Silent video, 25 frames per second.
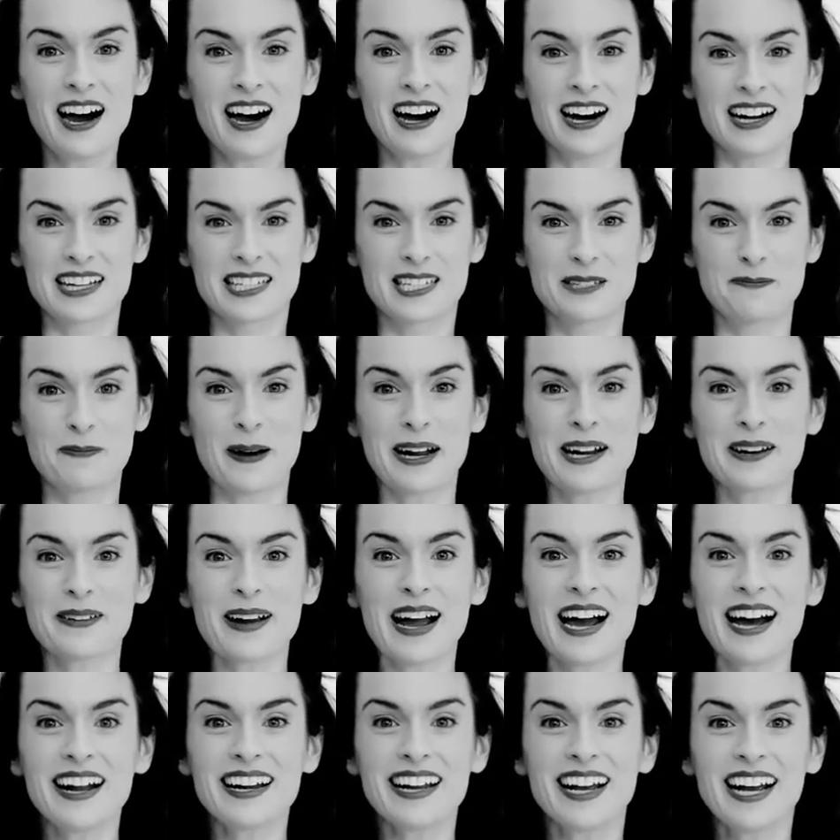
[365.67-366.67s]
I spun
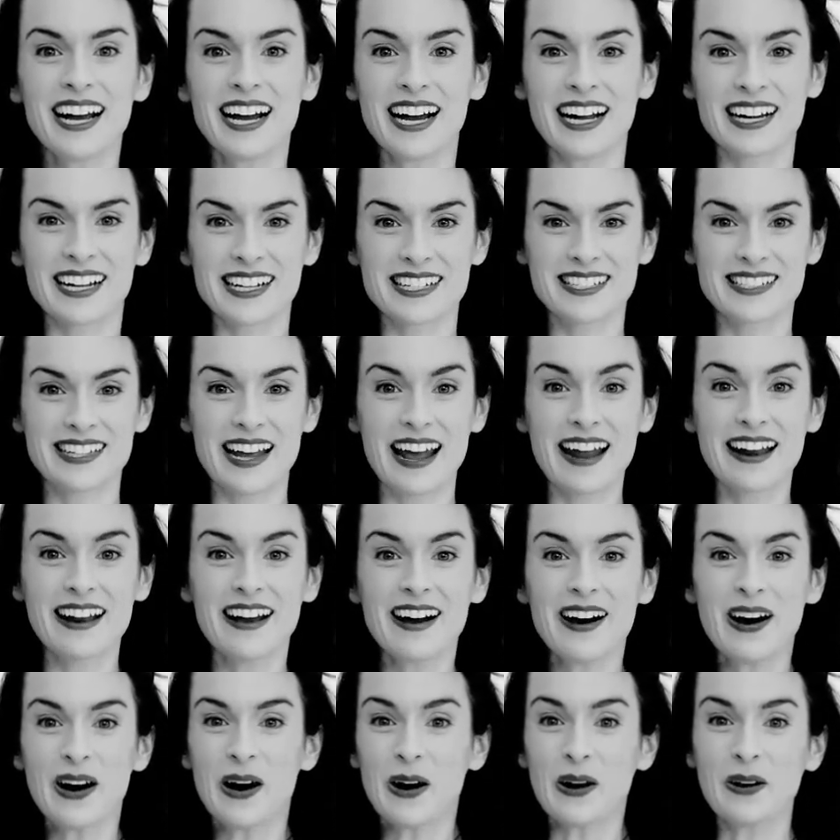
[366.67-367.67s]
around and I said,
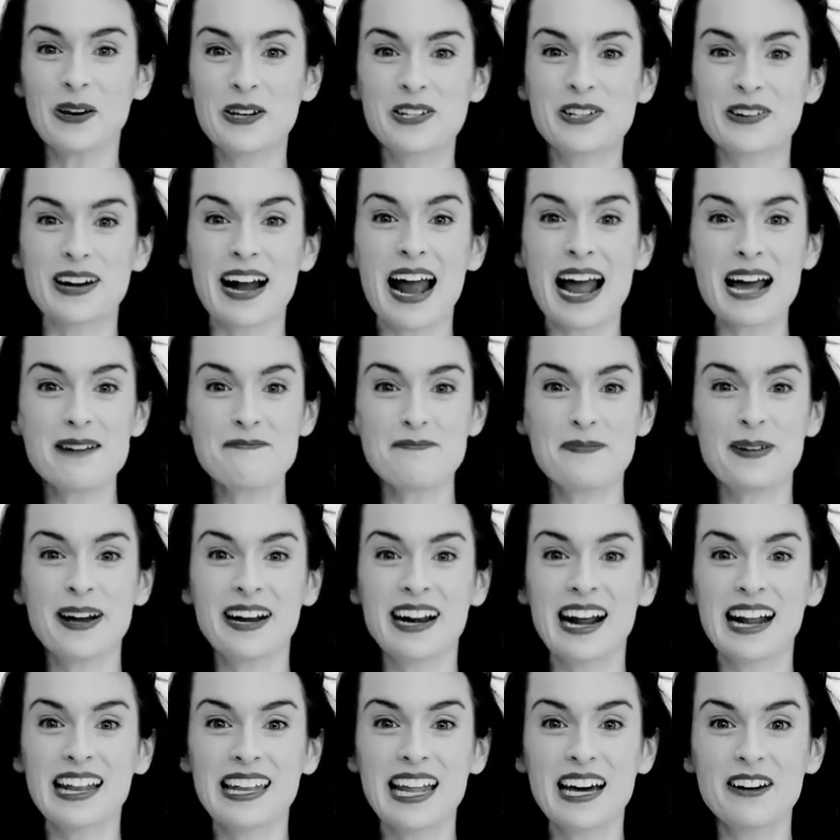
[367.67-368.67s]
"Audrey Hepburn,
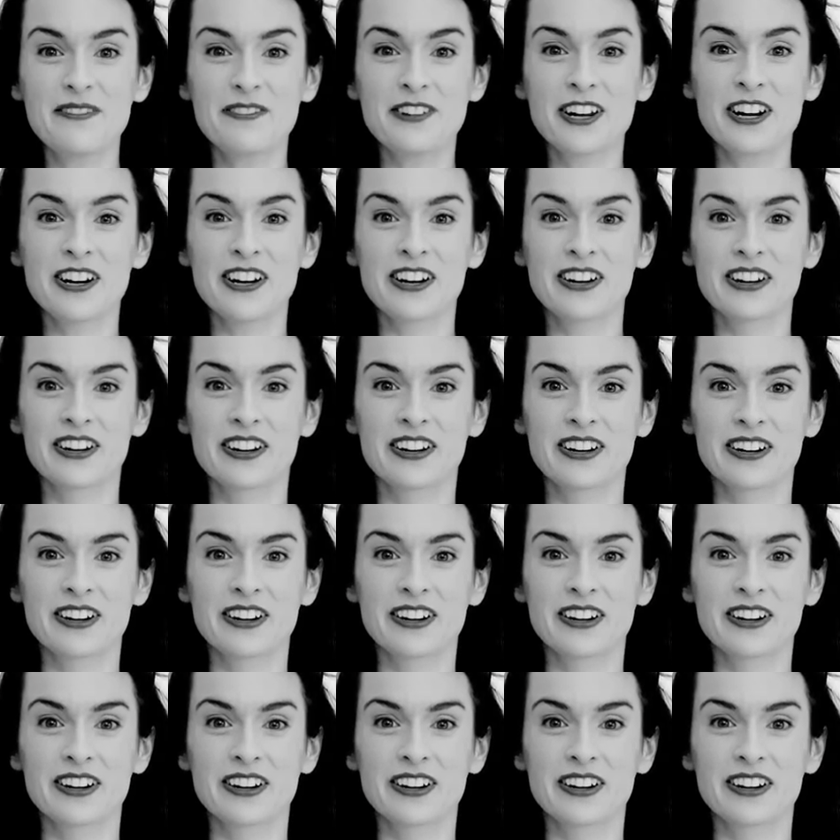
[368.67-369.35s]
I love you!"